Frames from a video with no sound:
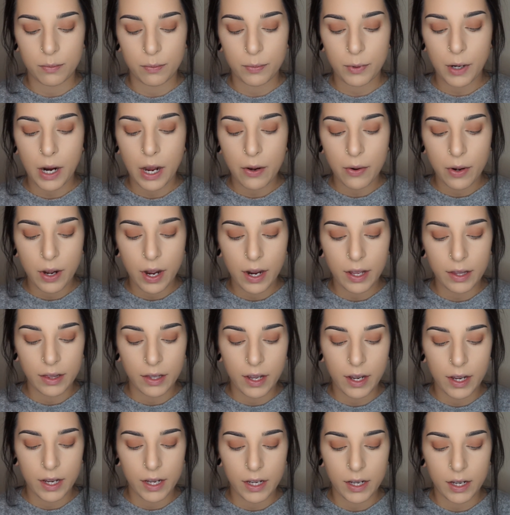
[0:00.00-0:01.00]
brow
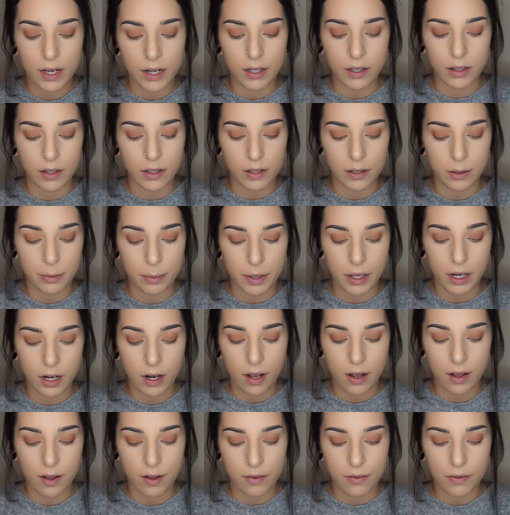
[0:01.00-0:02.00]
highlight and a little bit
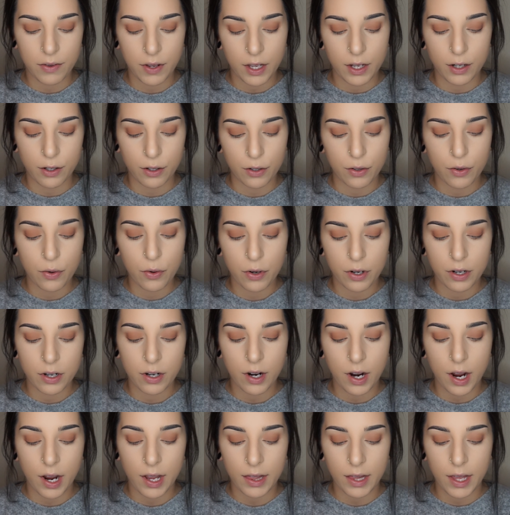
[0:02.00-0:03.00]
of inner corner
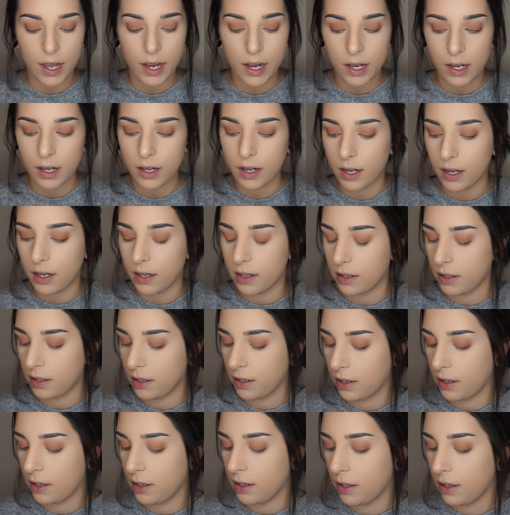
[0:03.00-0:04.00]
highlight.
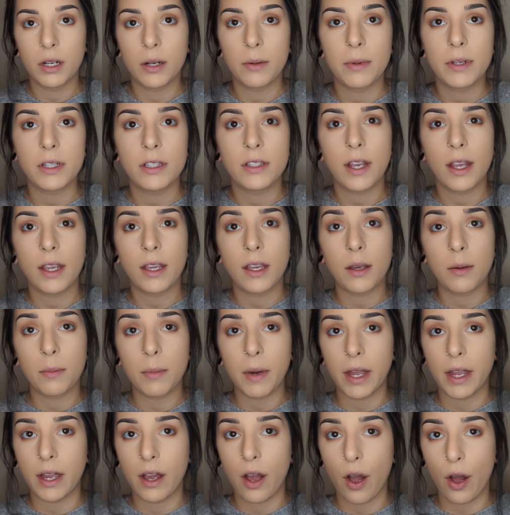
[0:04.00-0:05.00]
I'm going to be taking
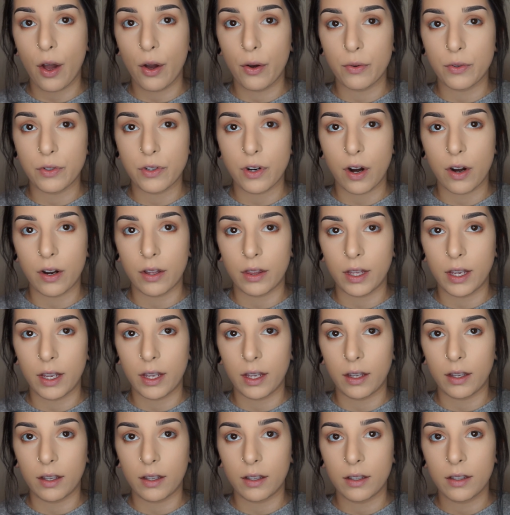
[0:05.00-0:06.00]
my Oh
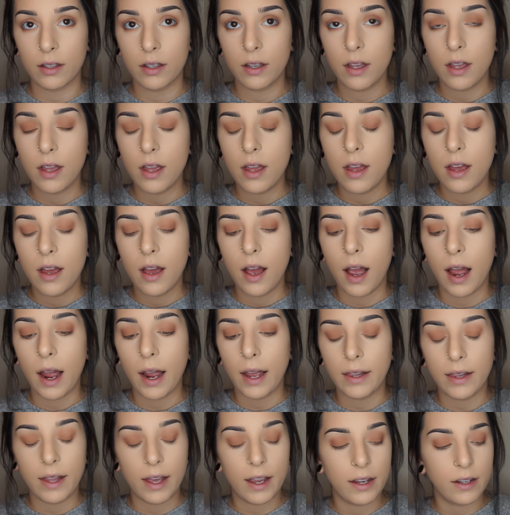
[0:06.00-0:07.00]
Darling
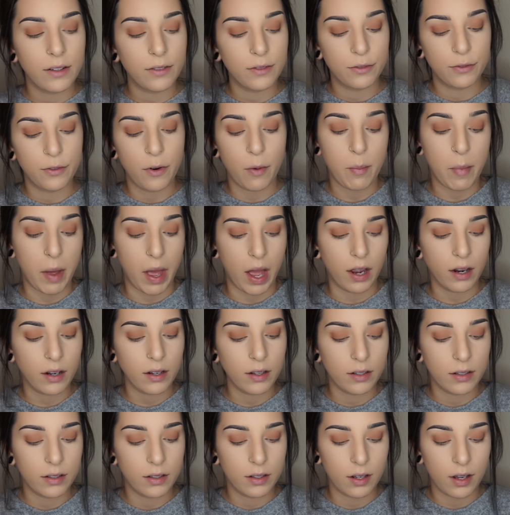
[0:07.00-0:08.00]
highlight from MAC
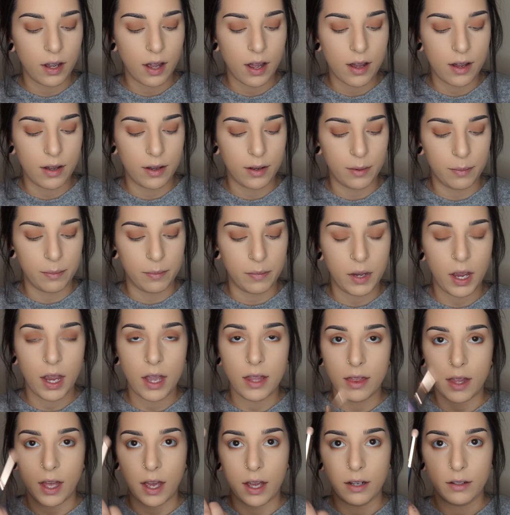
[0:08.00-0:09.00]

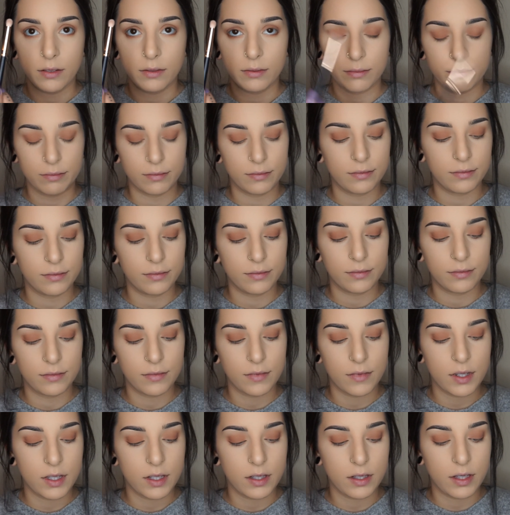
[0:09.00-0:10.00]
and that
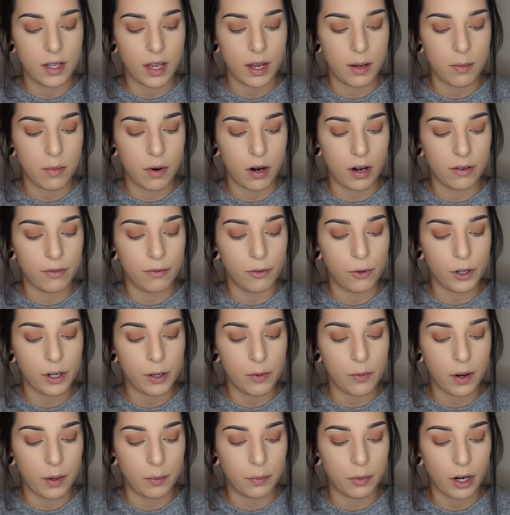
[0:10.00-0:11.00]
same
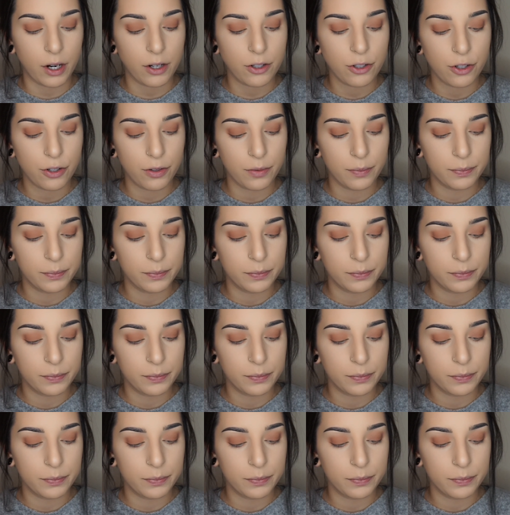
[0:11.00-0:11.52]
R41 brush.